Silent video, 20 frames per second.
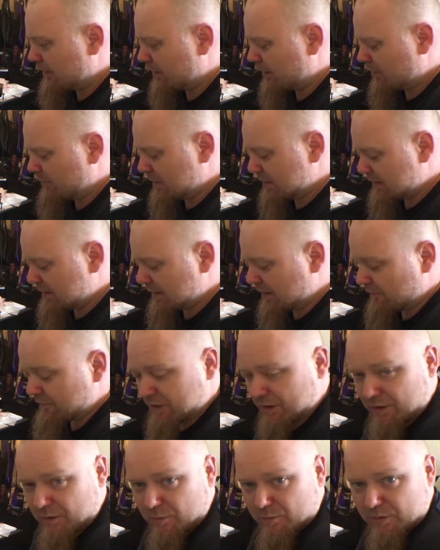It's safe
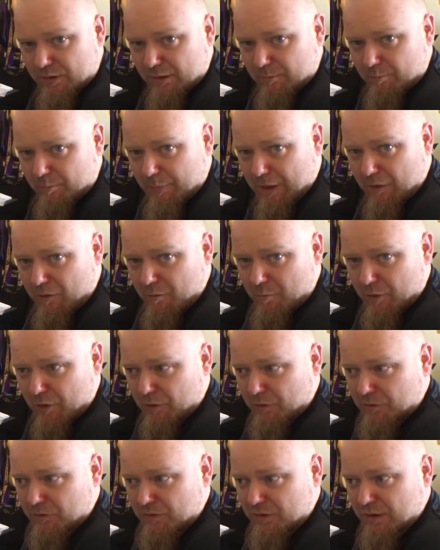to use in power
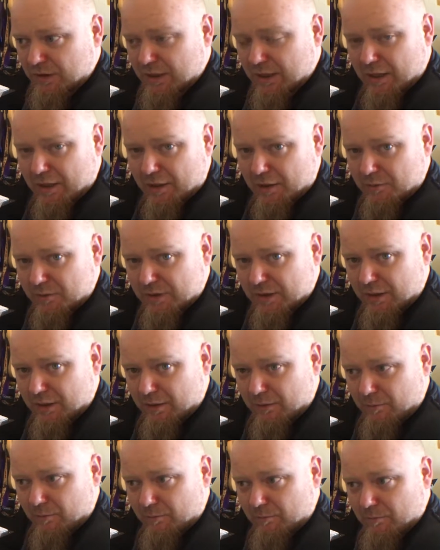mode. You can't use it
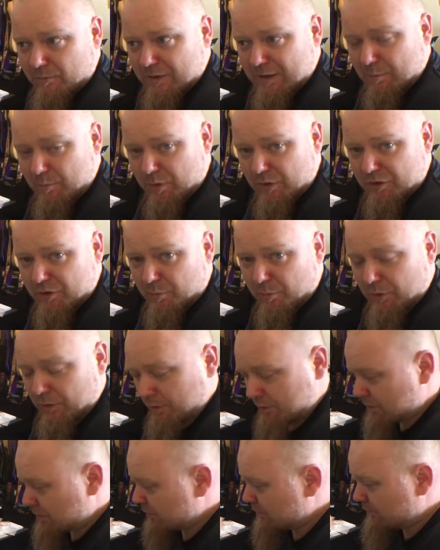in temperature
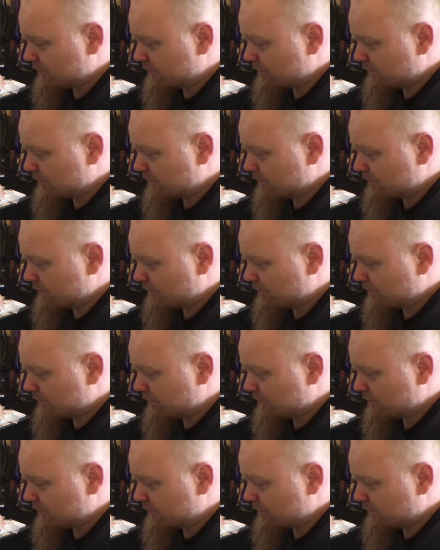mode.